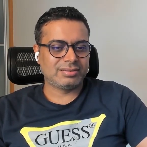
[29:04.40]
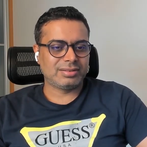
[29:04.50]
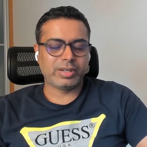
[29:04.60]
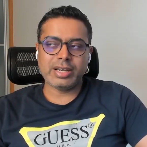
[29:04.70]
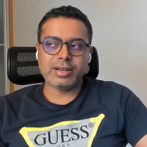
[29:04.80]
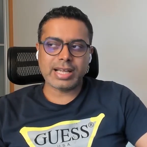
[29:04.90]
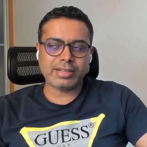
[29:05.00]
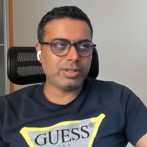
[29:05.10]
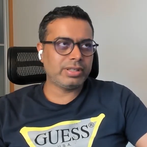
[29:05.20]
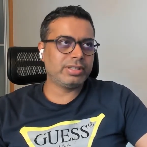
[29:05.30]
Okay,
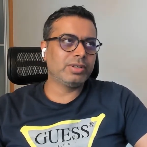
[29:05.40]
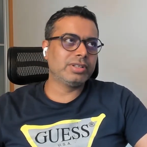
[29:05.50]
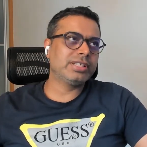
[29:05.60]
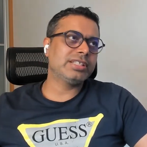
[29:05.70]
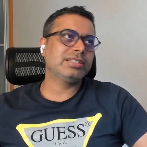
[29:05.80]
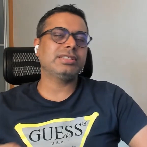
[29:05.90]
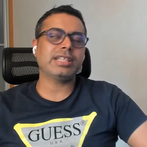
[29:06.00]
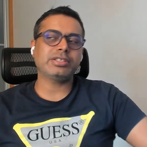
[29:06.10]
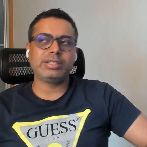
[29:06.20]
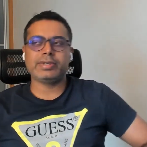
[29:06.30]
actually, this is
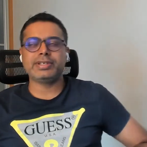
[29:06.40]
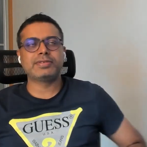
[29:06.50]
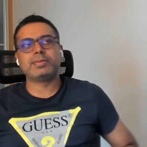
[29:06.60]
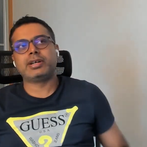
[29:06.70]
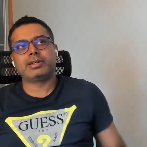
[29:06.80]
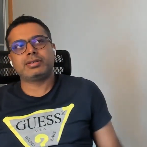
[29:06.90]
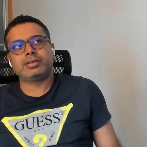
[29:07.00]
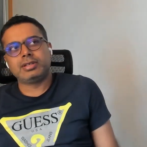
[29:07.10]
actually very smart.